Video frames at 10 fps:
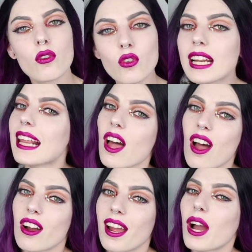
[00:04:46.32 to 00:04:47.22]
really
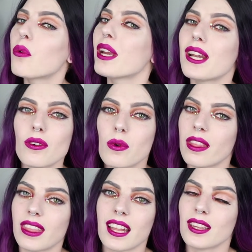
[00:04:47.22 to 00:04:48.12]
long and we don't
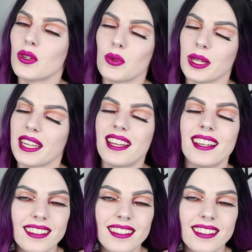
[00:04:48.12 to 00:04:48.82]
want that, do we?